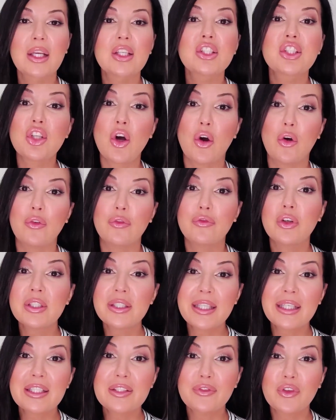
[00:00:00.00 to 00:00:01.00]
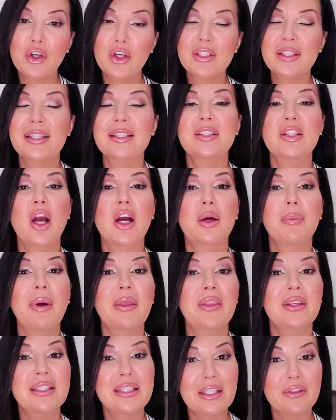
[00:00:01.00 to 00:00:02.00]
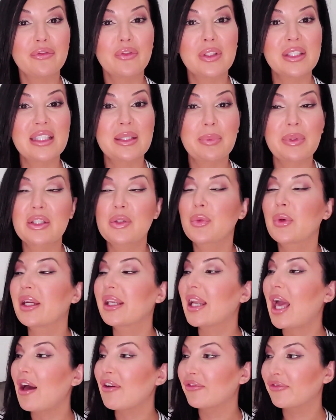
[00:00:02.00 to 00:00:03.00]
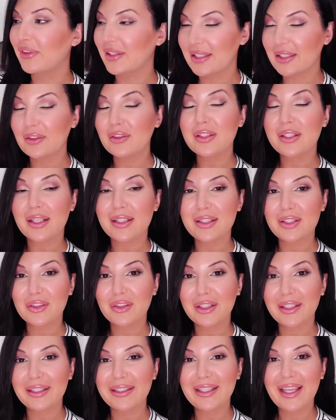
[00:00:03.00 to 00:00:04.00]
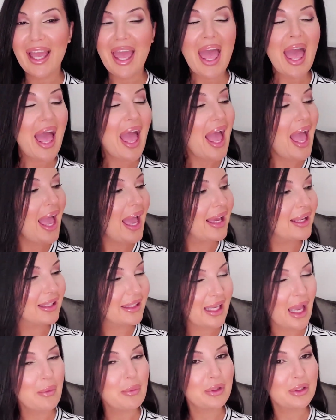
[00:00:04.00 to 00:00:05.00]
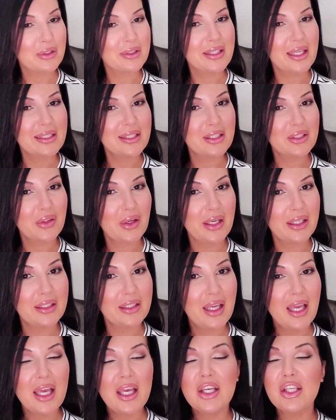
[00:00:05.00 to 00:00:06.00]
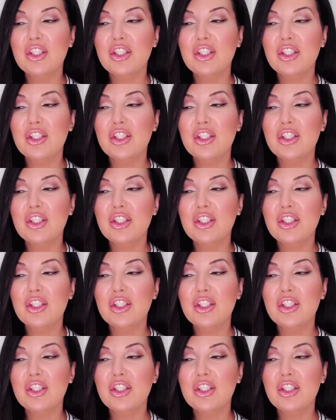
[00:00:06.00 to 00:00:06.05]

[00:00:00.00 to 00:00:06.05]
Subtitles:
So first things first, let's talk about the difference between a physical sunscreen and a chemical sunscreen.